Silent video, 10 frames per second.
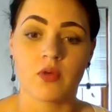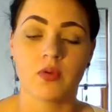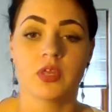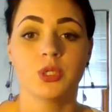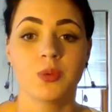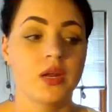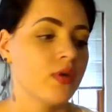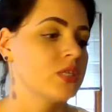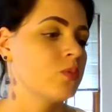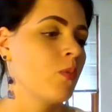with each one of
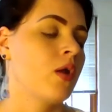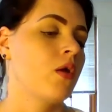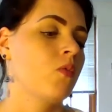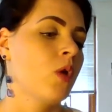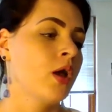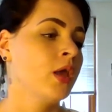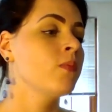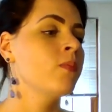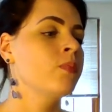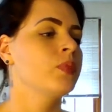us
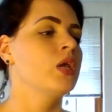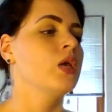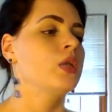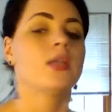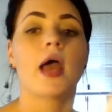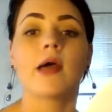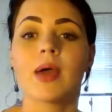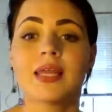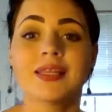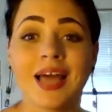one-on-one. Now,
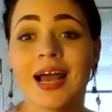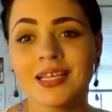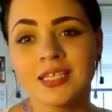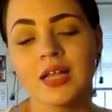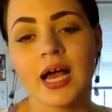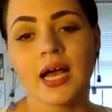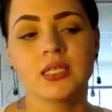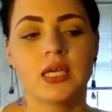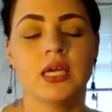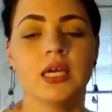my last class
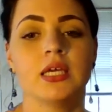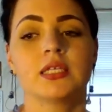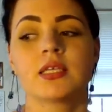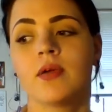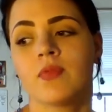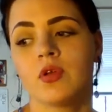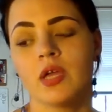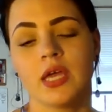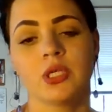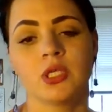is
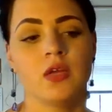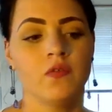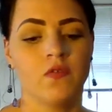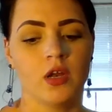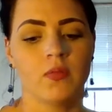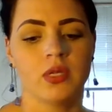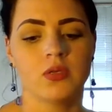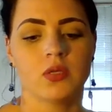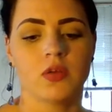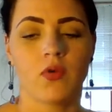Communication,
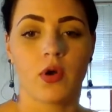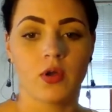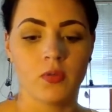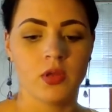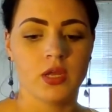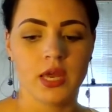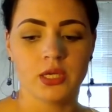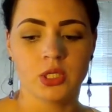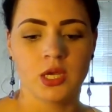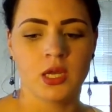Fundamentals of Oral
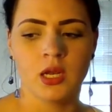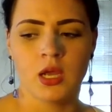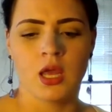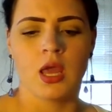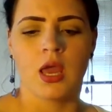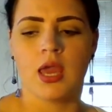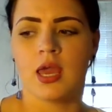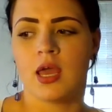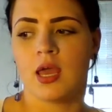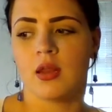Communication,
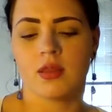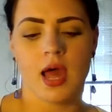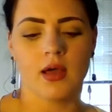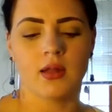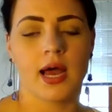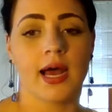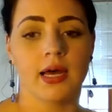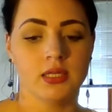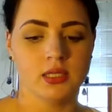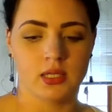and that
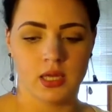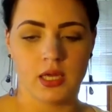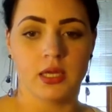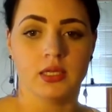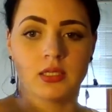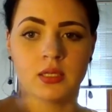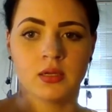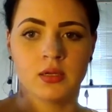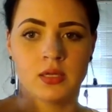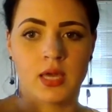class is
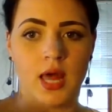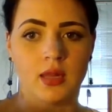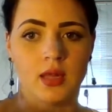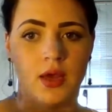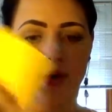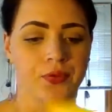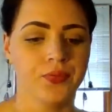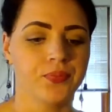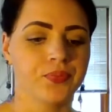yellow.